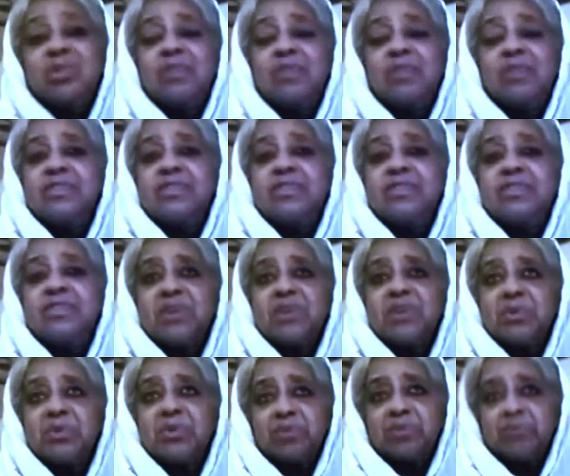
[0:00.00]
another
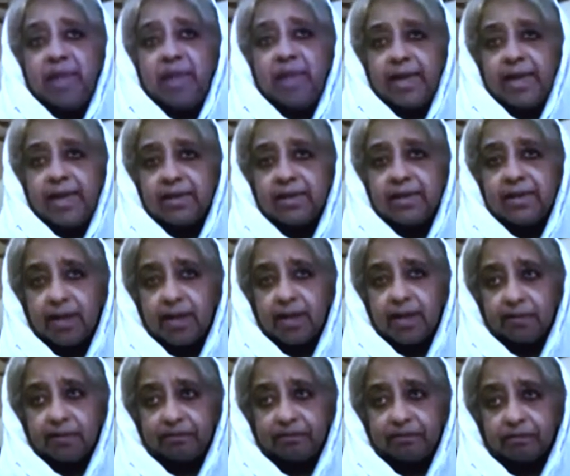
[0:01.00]
zone,
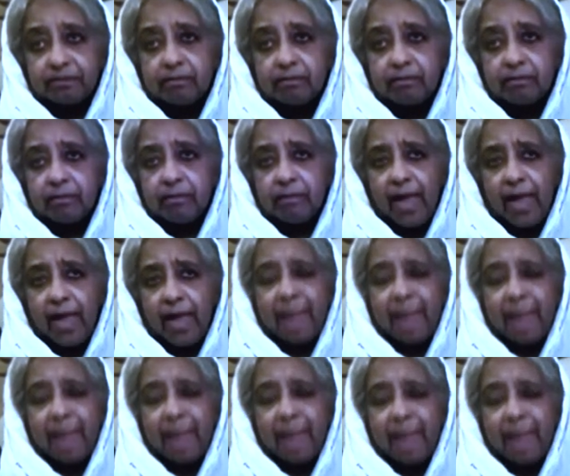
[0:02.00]
and